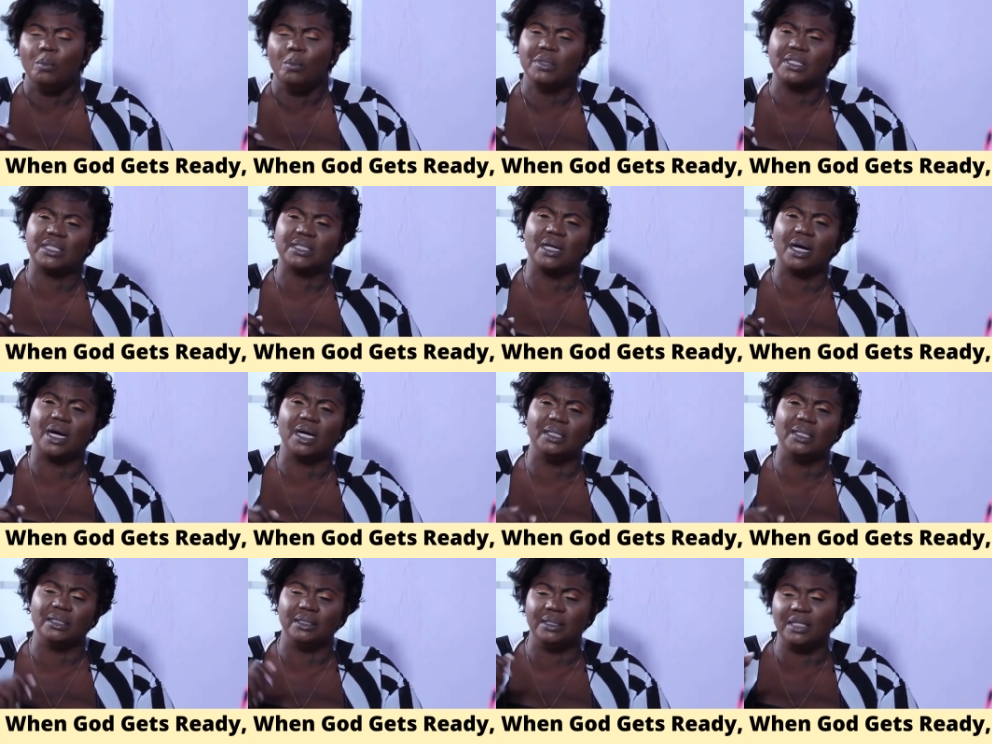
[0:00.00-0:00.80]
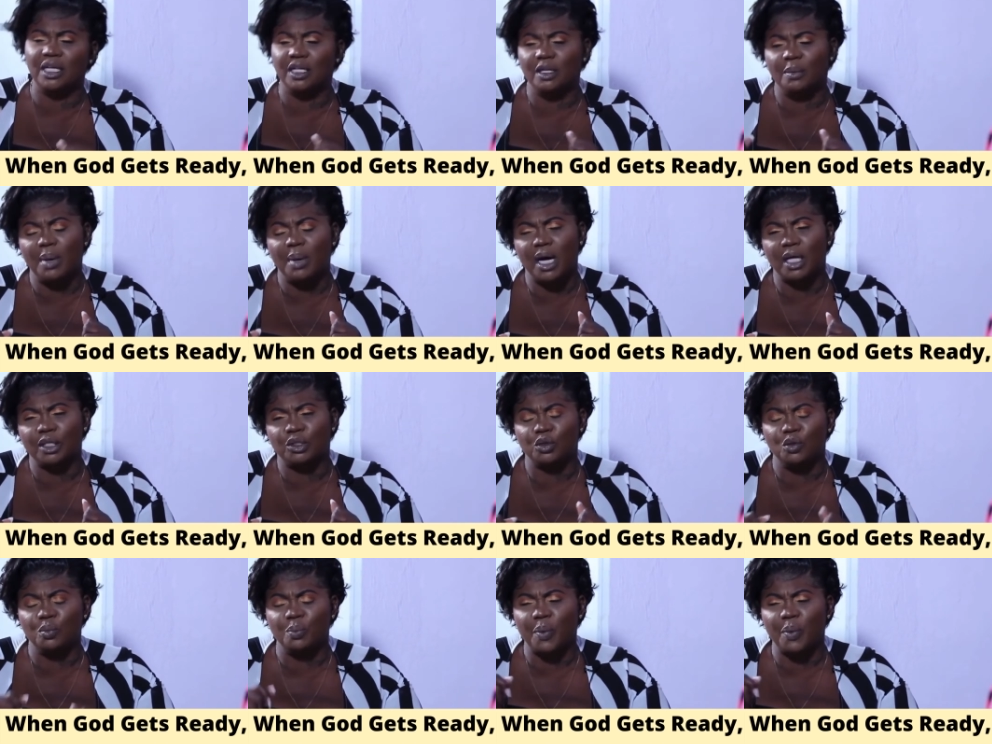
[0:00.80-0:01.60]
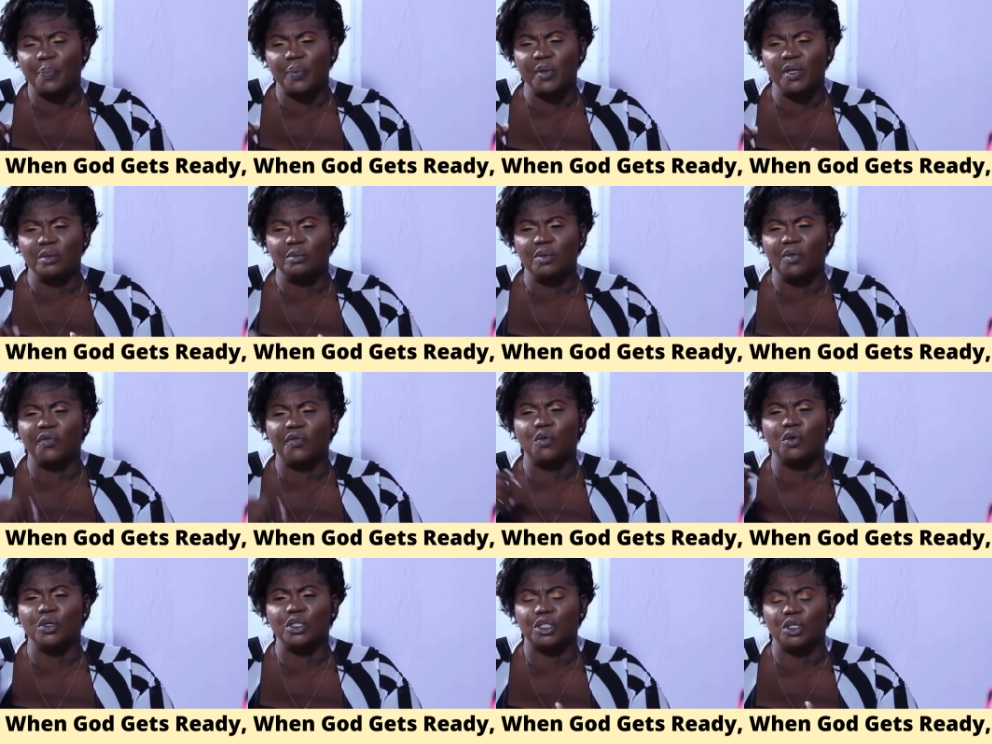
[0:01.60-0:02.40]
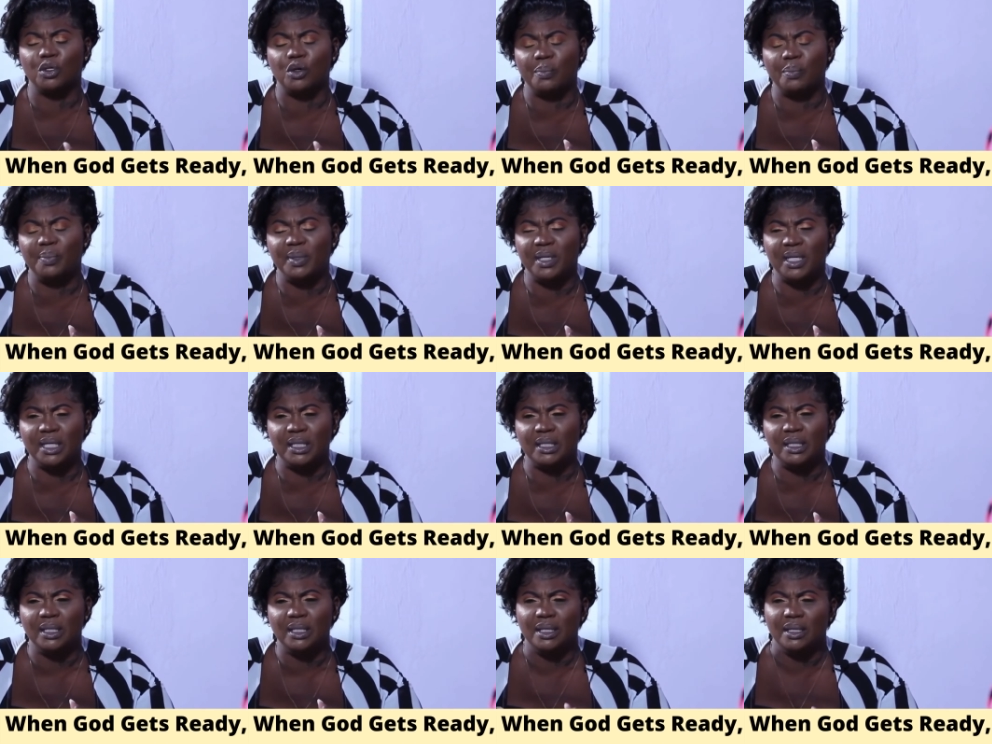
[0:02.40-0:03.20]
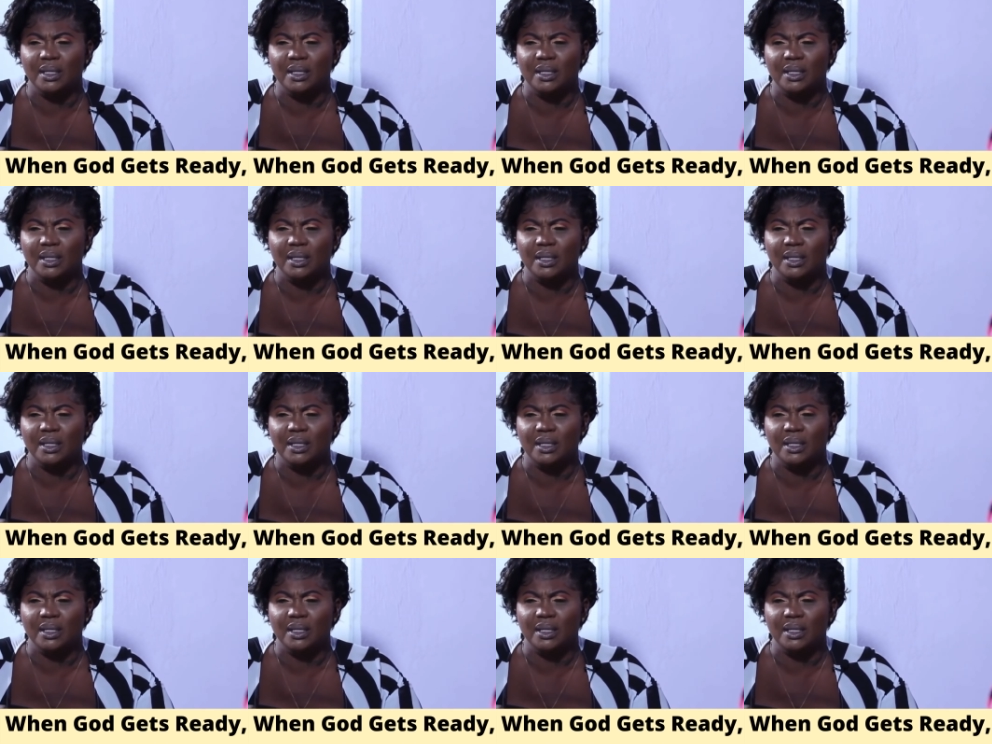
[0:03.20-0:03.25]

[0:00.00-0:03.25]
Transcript: I start get the bathroom prepared before she got bed.